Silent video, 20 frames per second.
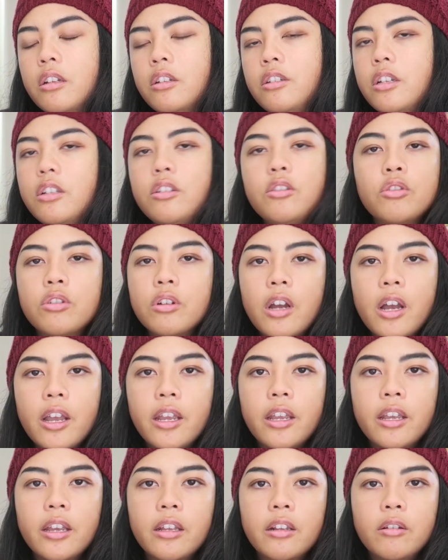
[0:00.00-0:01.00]
Just
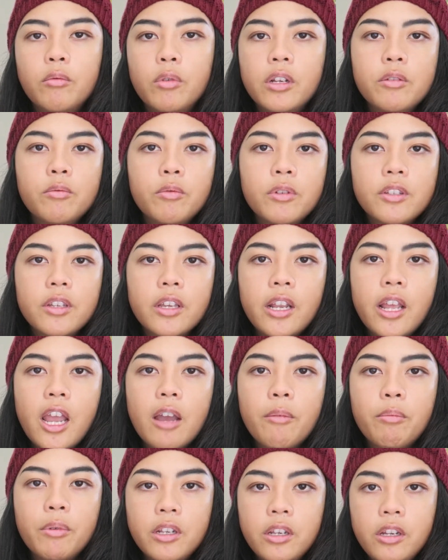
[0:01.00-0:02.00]
try it. What's gonna
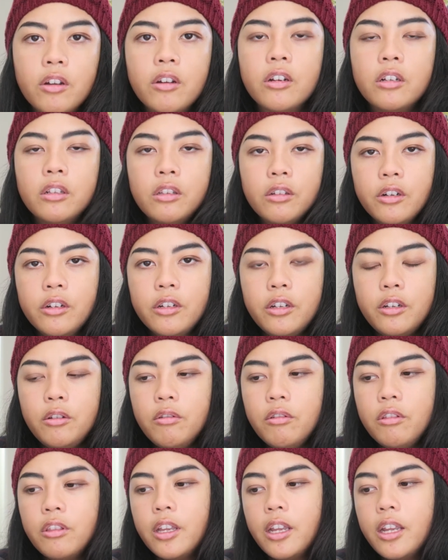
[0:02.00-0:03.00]
happen? You're gonna learn a
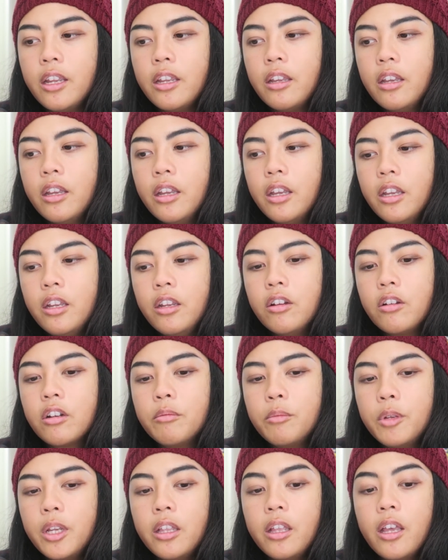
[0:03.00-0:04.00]
new thing. You're
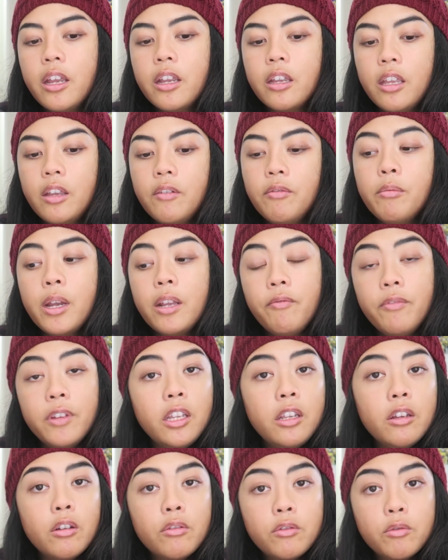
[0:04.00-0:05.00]
gonna be like, if my
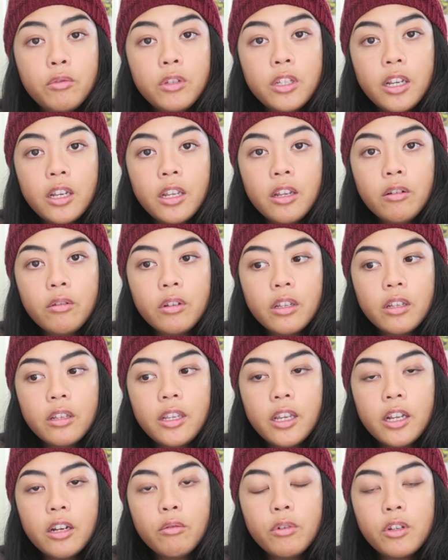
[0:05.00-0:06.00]
videos didn't
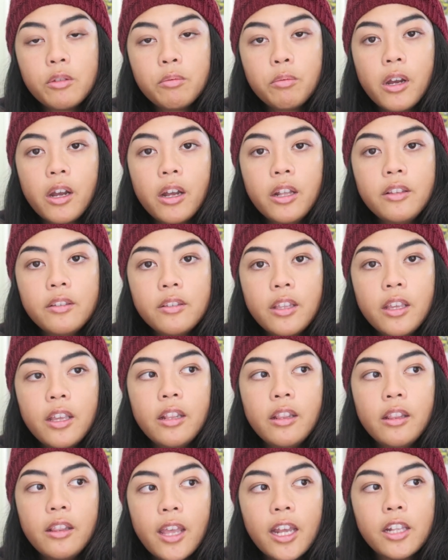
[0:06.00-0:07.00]
get a response,
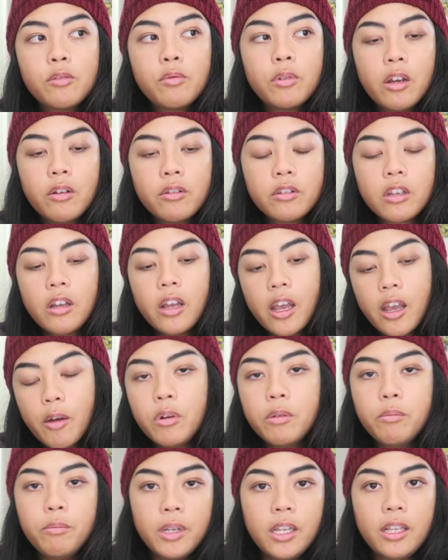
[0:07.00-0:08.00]
then that's when I
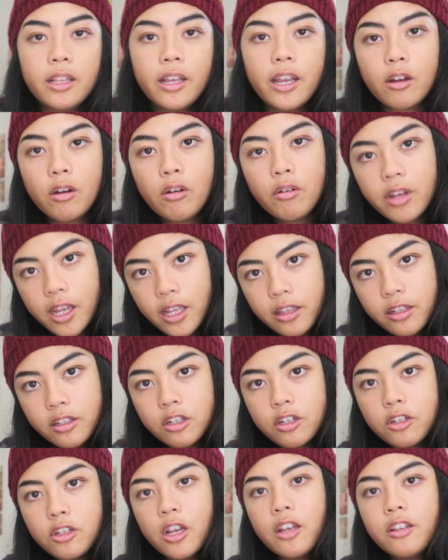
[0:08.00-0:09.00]
would be like, okay,
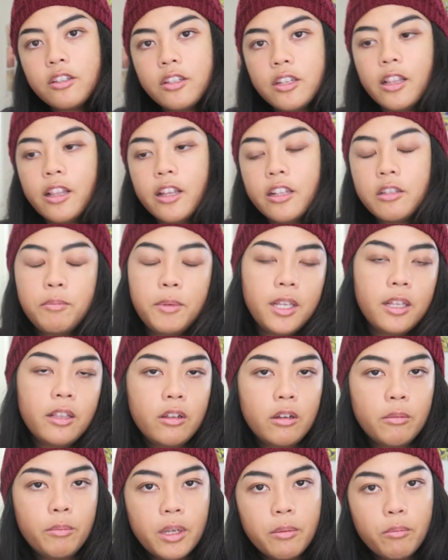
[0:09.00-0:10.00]
let's adjust it. Let's be a
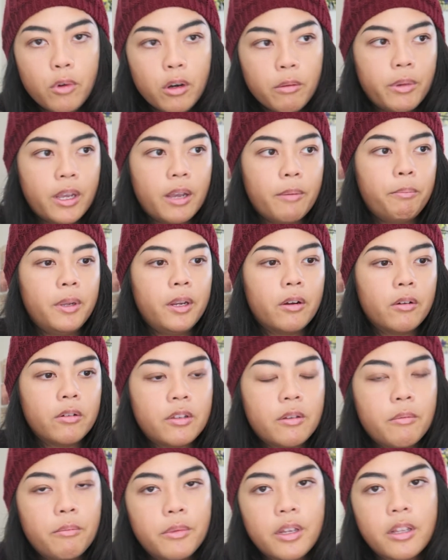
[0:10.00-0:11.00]
little bit more peppy or
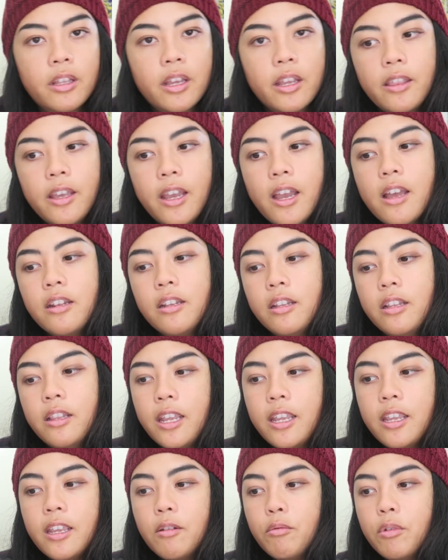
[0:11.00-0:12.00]
something like that, that
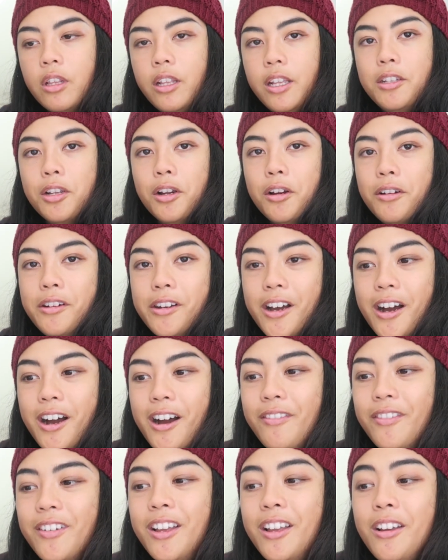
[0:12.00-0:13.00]
they get really turned
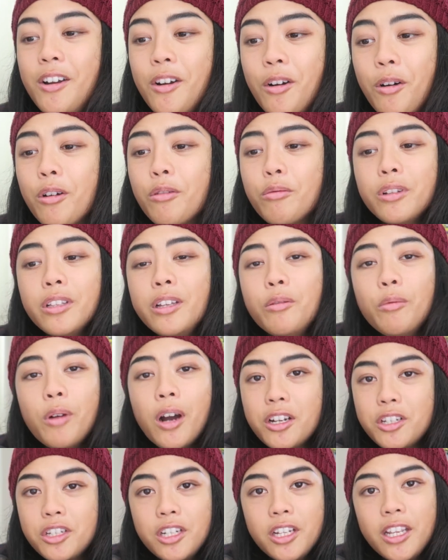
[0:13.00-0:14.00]
off, or really
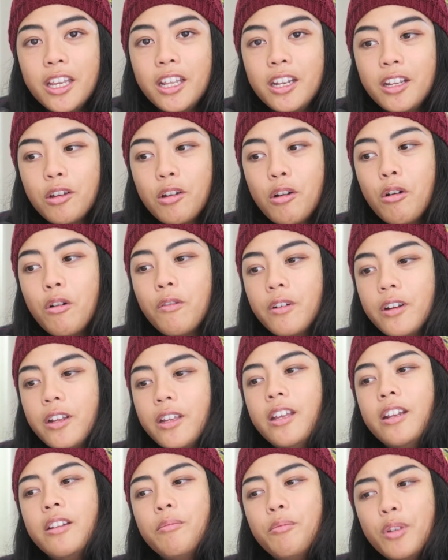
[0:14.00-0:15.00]
watch it again and go over it
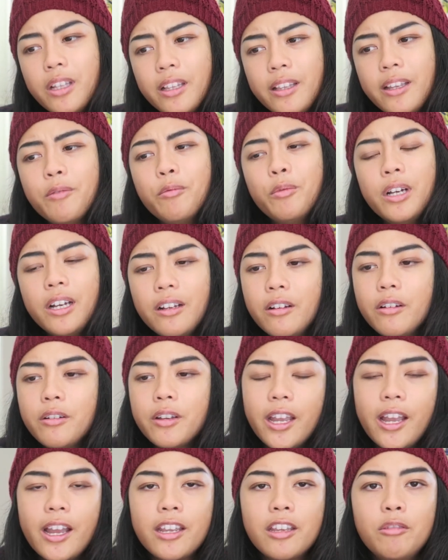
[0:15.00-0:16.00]
again and be like, well,
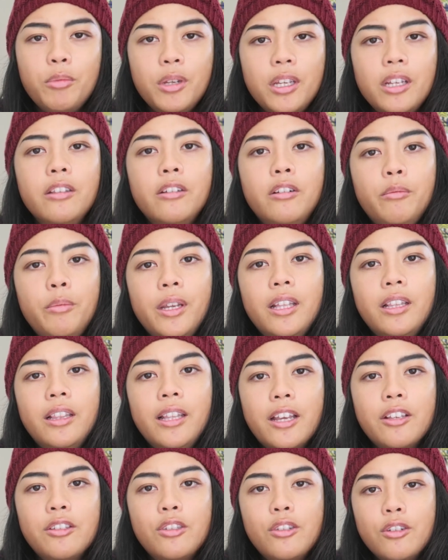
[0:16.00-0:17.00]
okay, I could be a little bit
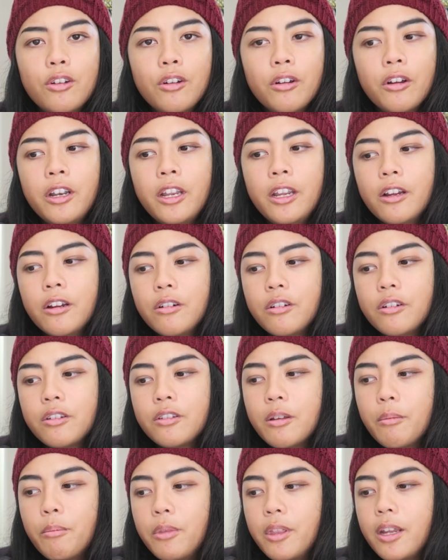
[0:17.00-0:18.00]
less stern here or
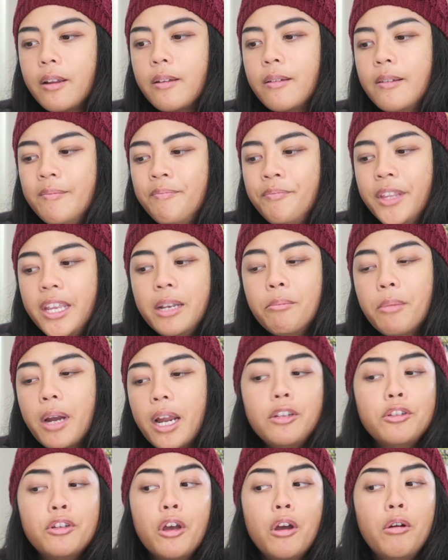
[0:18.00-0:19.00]
something in
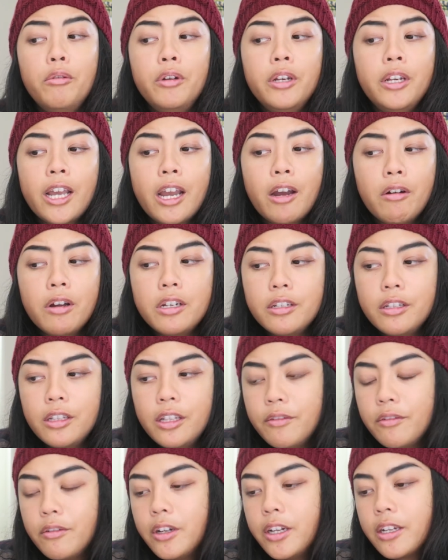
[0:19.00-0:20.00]
my tone and how I
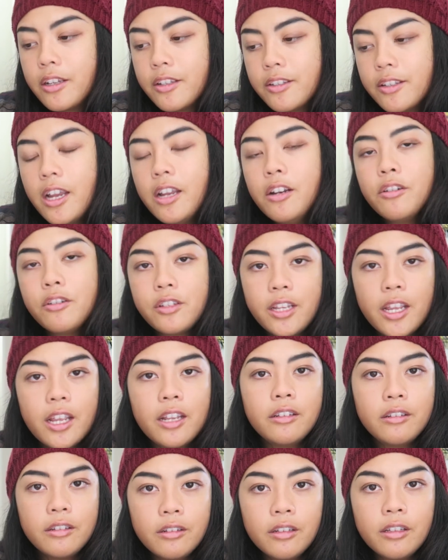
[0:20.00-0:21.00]
deliver it. Because I
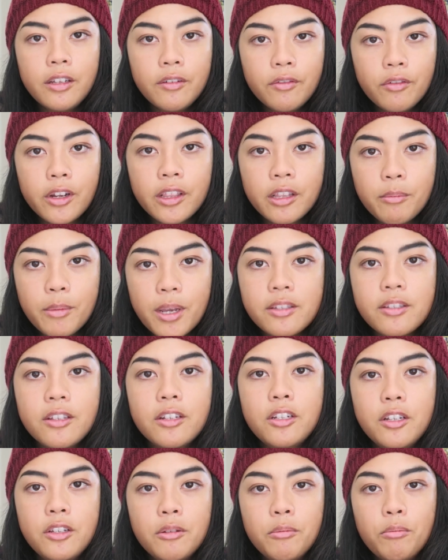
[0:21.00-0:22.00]
understand delivering the
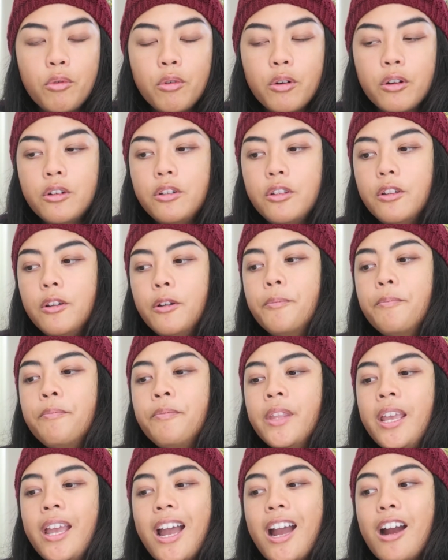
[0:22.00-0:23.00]
message is important too.
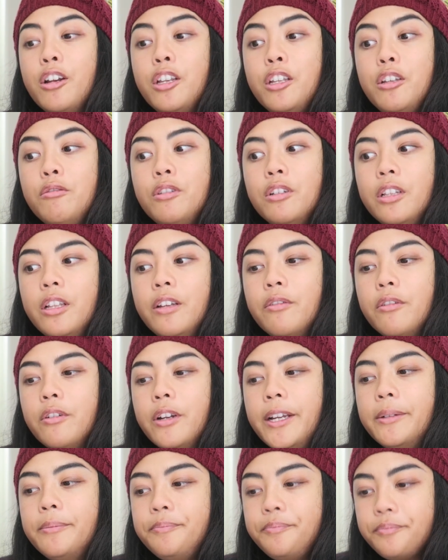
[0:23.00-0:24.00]
How do you deliver
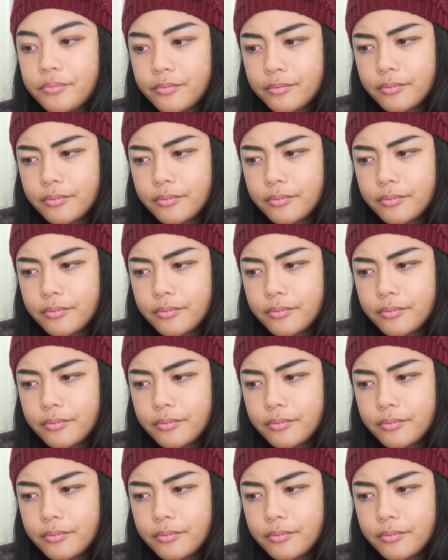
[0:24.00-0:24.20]
it?